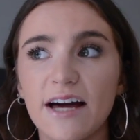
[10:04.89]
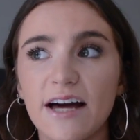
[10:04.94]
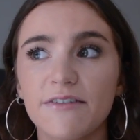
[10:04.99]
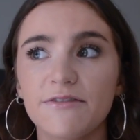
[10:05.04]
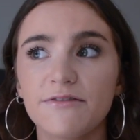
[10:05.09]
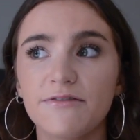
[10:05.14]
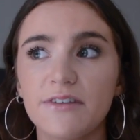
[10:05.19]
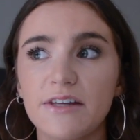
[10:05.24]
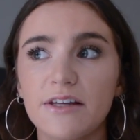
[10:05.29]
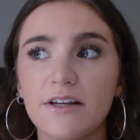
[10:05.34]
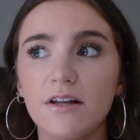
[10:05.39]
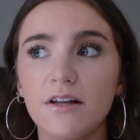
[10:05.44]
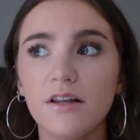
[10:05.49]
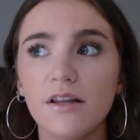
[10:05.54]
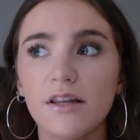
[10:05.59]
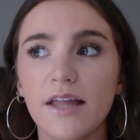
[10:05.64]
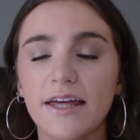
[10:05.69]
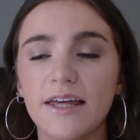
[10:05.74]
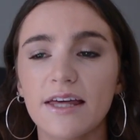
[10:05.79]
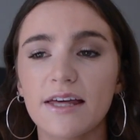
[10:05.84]
I feel
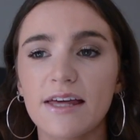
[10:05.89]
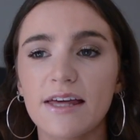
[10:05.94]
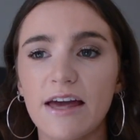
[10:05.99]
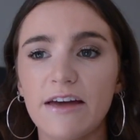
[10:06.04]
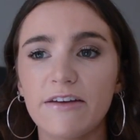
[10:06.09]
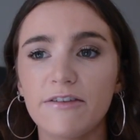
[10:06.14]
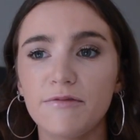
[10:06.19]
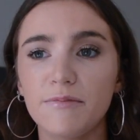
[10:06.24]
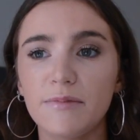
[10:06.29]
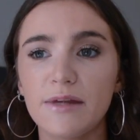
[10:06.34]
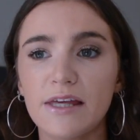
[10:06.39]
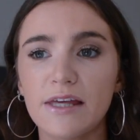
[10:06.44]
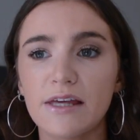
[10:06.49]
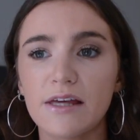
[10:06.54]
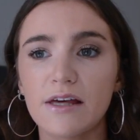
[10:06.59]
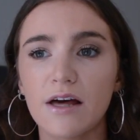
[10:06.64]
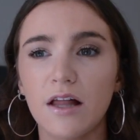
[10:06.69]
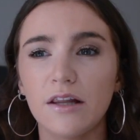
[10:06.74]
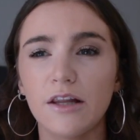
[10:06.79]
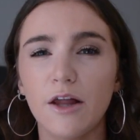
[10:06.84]
like it gave
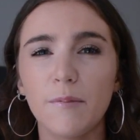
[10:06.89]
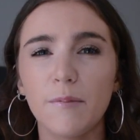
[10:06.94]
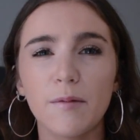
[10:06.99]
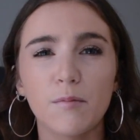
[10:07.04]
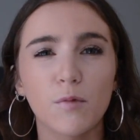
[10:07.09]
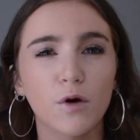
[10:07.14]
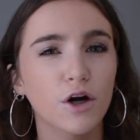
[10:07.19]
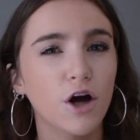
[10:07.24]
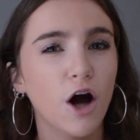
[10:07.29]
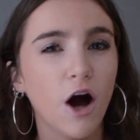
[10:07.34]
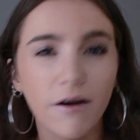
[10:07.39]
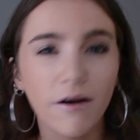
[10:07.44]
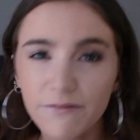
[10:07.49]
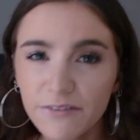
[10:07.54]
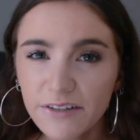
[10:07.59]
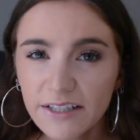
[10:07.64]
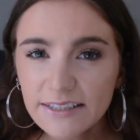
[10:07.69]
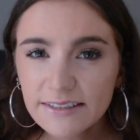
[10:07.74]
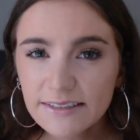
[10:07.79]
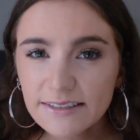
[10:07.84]
me a little bit more
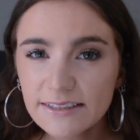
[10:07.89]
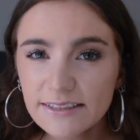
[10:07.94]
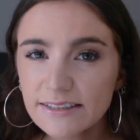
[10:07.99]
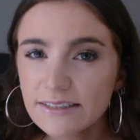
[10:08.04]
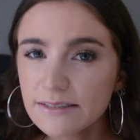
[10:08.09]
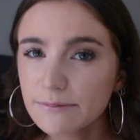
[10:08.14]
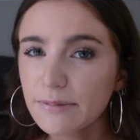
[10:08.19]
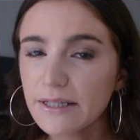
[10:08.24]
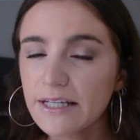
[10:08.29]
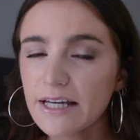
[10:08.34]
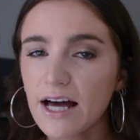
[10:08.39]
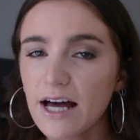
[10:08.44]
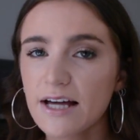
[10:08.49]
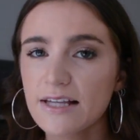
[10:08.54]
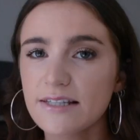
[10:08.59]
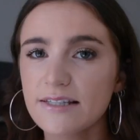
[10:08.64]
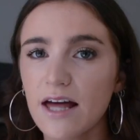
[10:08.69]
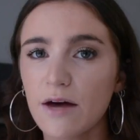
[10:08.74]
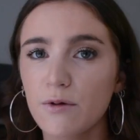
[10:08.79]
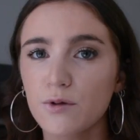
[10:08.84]
confidence
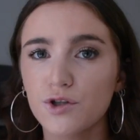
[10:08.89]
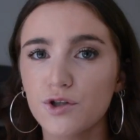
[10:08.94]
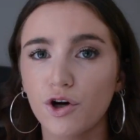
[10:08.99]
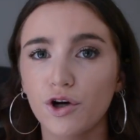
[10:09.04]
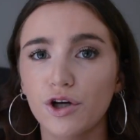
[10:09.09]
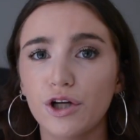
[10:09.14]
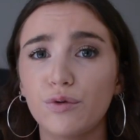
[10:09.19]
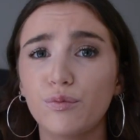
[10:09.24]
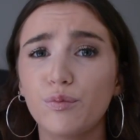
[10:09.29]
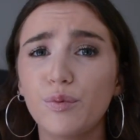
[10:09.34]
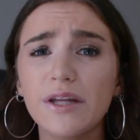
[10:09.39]
because I was already